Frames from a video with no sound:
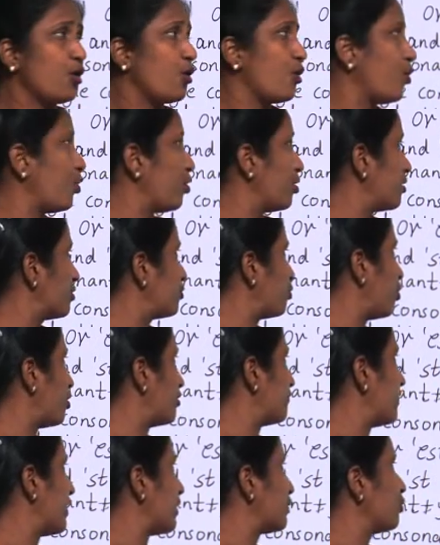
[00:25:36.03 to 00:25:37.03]
or nor
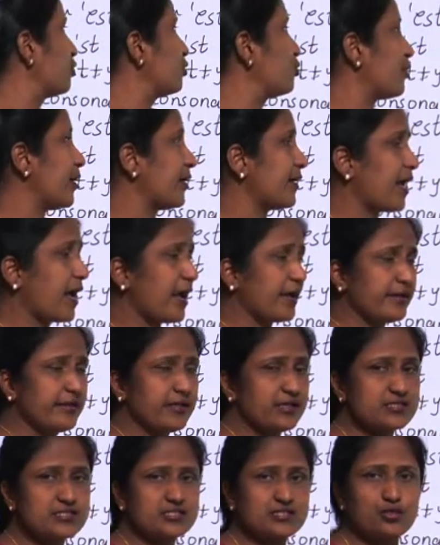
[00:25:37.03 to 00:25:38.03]
we are going to add
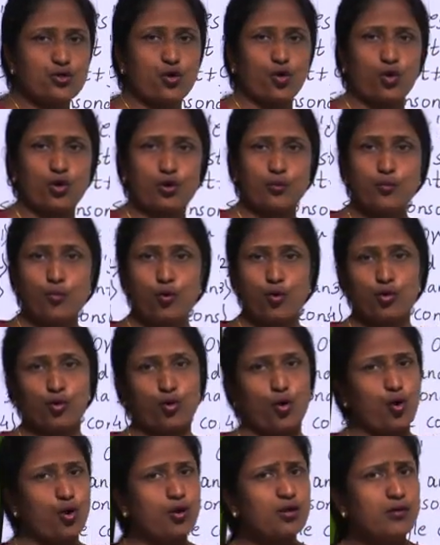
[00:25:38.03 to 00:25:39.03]
iest or more
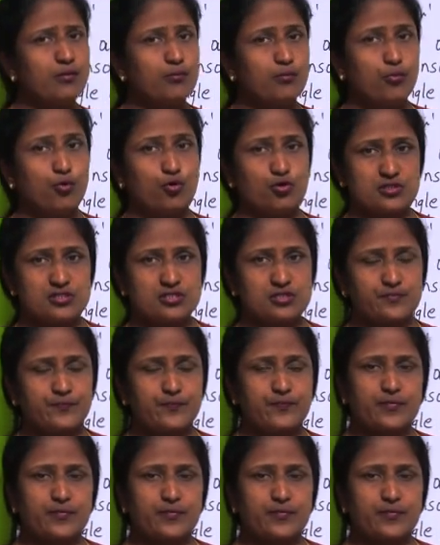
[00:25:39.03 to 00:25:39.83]
or most.